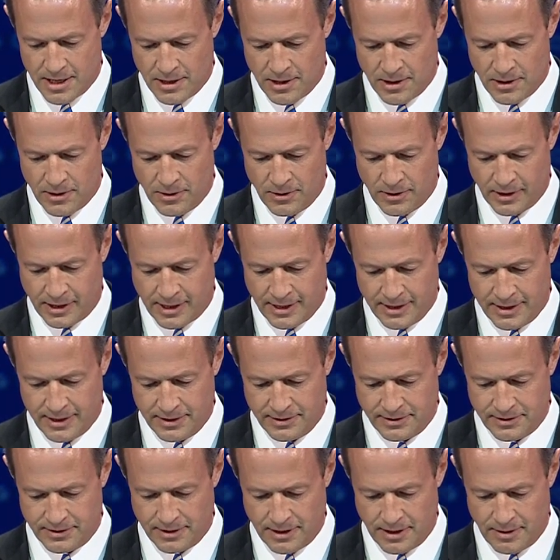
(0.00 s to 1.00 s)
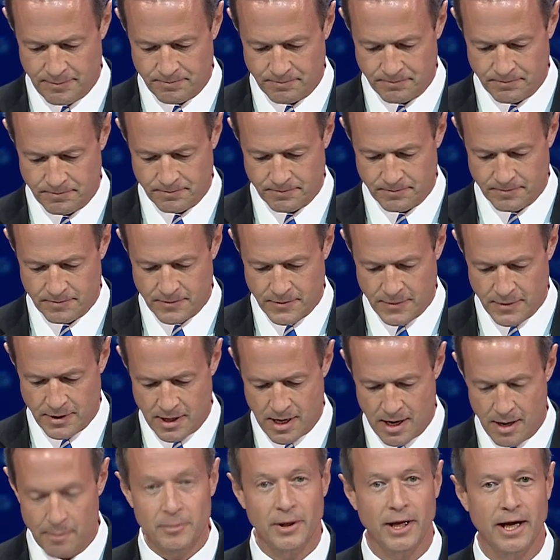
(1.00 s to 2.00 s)
Look, it is a
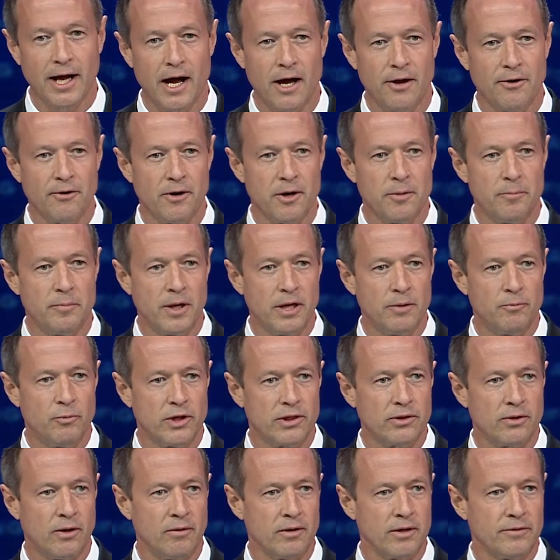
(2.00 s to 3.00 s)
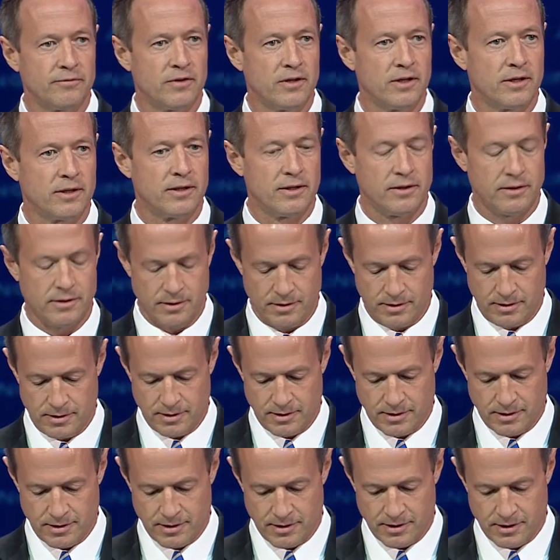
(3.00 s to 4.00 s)
humbling honor to be with all of you
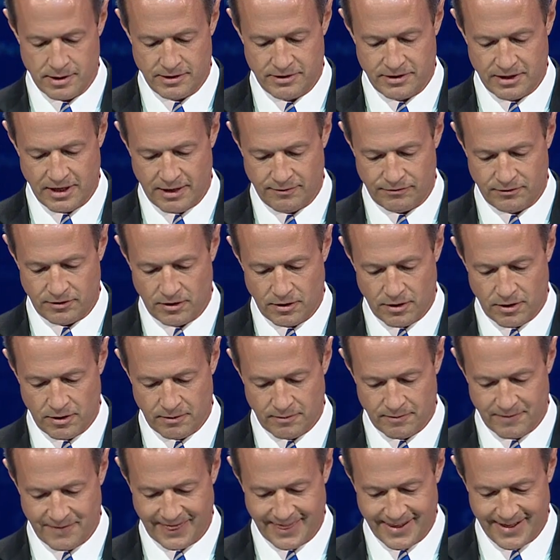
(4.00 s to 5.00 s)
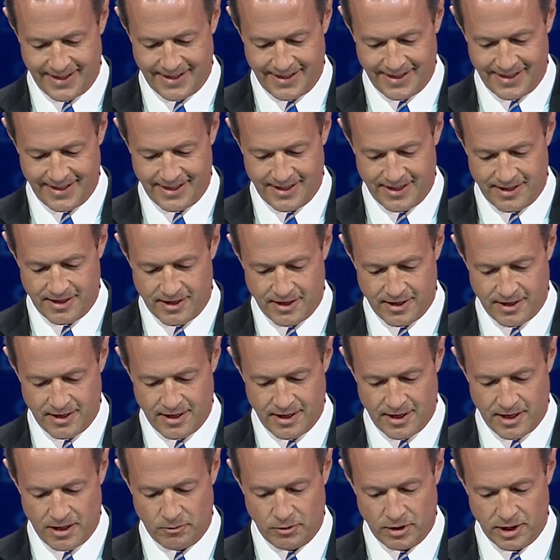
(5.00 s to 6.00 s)
this afternoon.
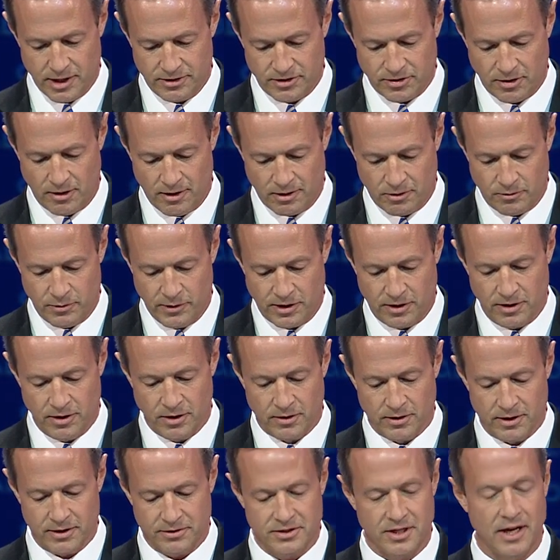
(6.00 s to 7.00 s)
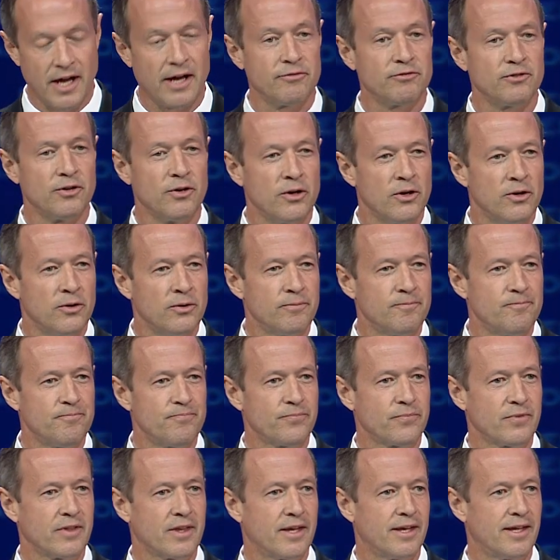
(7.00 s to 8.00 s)
And I want to talk with you this afternoon
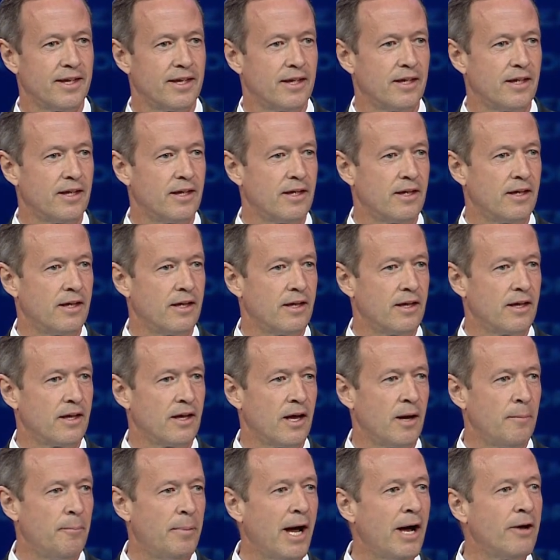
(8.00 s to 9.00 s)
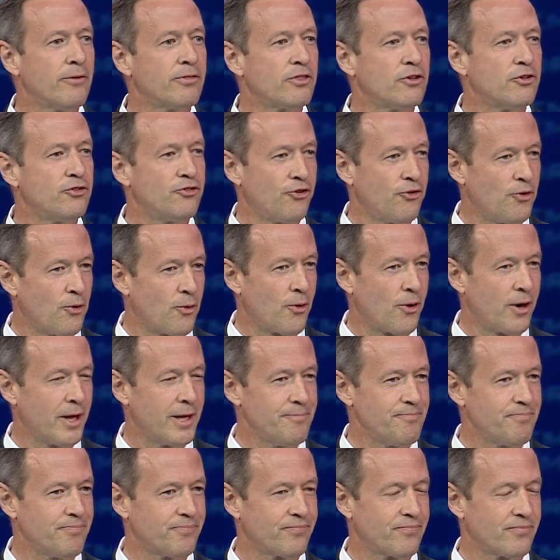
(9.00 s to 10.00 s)
about the story
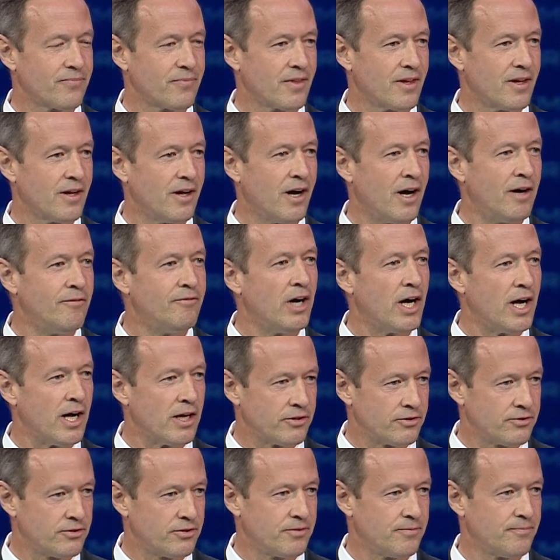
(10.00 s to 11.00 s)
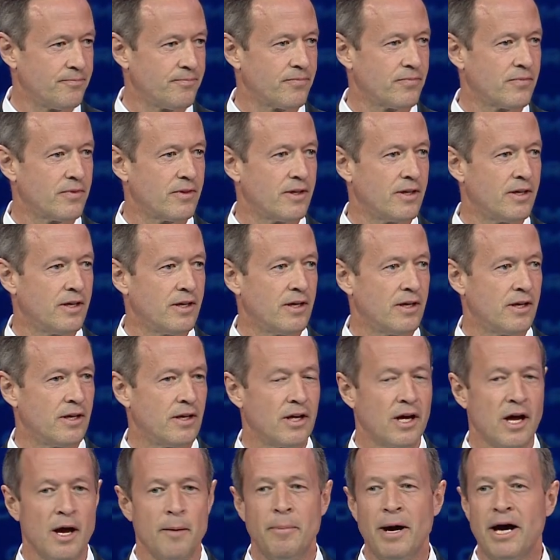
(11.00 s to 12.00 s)
of us,
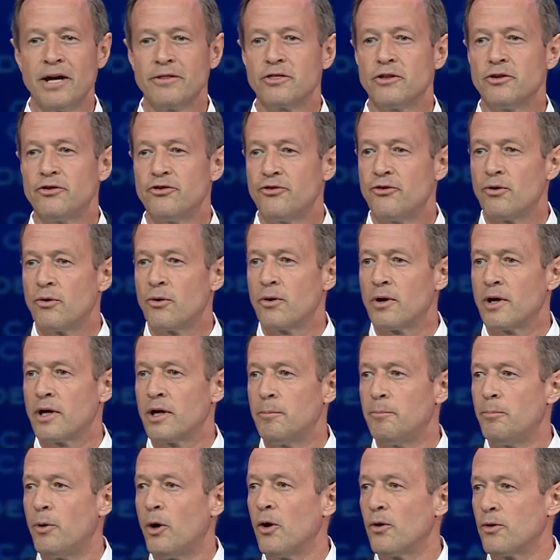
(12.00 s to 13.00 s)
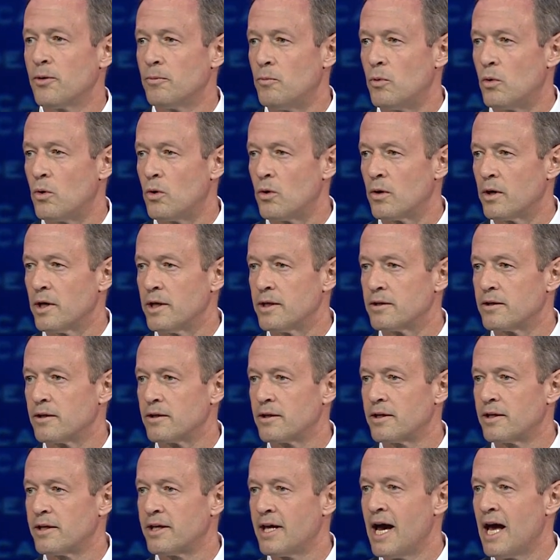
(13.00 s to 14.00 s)
about the story of Baltimore and
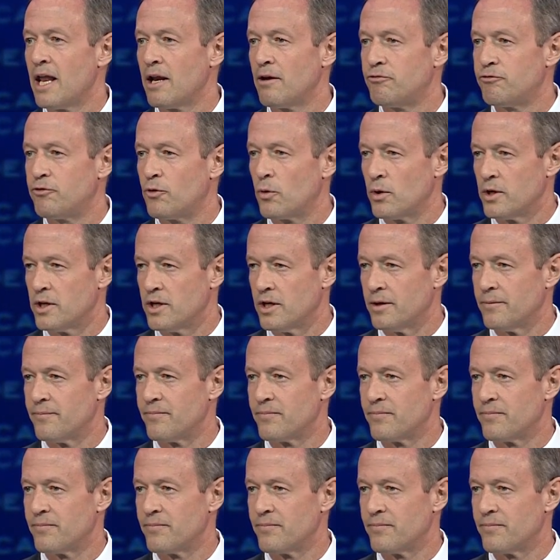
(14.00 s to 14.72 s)
California,